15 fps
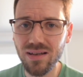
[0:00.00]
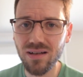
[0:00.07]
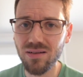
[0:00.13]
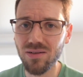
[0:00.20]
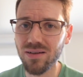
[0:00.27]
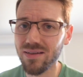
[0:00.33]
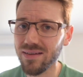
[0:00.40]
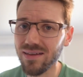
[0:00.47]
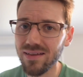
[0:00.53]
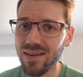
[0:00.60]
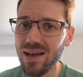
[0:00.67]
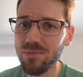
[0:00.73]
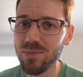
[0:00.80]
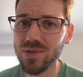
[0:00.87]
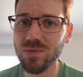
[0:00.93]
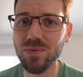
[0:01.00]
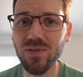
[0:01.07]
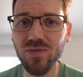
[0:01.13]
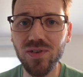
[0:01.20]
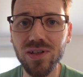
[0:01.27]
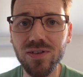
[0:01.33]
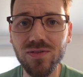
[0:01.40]
Oh, that must be
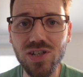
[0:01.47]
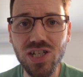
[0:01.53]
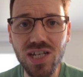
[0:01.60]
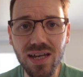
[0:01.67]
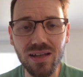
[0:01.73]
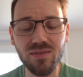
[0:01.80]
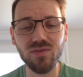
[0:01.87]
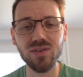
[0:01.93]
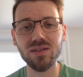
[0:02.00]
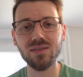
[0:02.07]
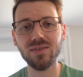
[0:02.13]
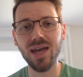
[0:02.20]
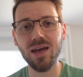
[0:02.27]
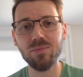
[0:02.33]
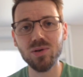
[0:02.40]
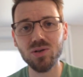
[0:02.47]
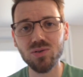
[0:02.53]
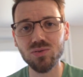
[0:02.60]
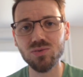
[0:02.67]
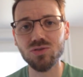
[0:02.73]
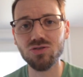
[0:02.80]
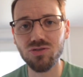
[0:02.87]
full of shit, full of
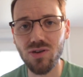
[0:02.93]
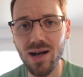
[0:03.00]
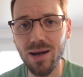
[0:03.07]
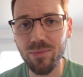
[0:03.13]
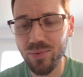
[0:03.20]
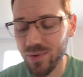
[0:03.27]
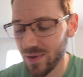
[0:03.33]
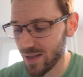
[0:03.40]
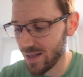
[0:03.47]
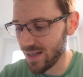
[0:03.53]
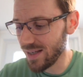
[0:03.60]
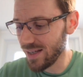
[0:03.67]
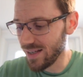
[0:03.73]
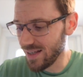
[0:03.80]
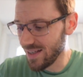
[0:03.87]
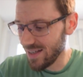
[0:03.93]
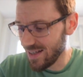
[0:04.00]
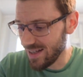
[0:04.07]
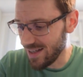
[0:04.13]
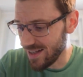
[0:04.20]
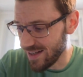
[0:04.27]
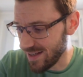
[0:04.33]
chemical crap.
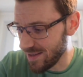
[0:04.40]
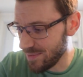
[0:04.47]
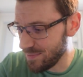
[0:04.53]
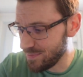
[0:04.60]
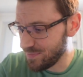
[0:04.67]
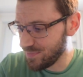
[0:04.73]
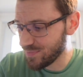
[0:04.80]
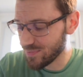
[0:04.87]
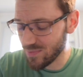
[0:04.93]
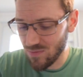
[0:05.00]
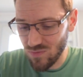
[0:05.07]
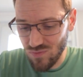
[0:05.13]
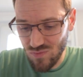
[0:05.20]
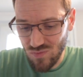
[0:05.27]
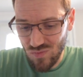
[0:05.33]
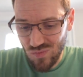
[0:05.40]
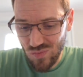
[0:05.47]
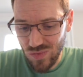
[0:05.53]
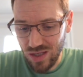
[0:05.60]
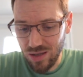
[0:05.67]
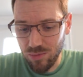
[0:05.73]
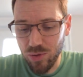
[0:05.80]
Um,
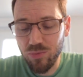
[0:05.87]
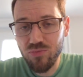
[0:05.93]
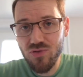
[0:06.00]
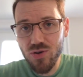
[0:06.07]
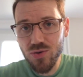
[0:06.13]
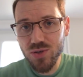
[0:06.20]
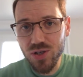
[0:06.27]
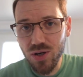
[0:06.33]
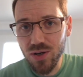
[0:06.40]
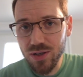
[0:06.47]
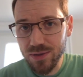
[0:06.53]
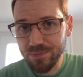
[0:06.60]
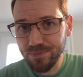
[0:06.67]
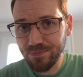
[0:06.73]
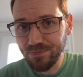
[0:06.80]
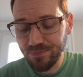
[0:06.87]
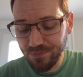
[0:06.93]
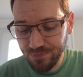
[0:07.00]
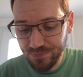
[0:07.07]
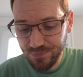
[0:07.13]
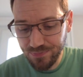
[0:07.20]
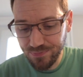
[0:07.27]
a brewdog,
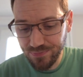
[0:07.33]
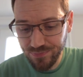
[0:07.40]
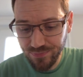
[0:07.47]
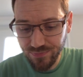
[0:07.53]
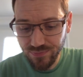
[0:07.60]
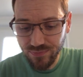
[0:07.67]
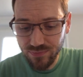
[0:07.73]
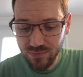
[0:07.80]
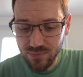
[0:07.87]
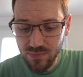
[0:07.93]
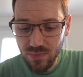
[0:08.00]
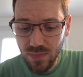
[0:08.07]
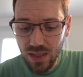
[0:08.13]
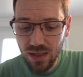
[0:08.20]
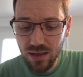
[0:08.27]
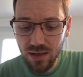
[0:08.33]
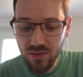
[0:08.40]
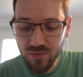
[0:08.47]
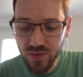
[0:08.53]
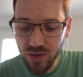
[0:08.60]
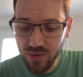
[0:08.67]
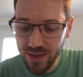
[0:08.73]

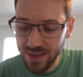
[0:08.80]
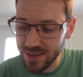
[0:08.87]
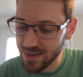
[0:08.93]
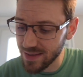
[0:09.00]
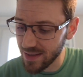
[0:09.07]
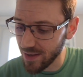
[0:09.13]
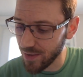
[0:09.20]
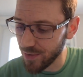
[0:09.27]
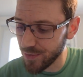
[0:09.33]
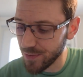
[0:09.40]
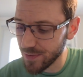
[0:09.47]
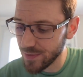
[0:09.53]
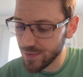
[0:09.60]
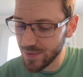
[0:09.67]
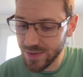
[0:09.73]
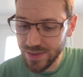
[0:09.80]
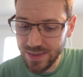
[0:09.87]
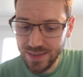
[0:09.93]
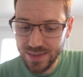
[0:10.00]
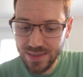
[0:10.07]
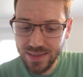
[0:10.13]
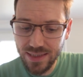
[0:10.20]
a few years ago,
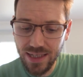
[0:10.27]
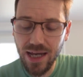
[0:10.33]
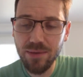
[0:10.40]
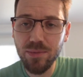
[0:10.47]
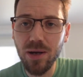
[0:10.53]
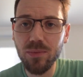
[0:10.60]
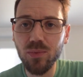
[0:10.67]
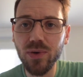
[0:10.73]
came up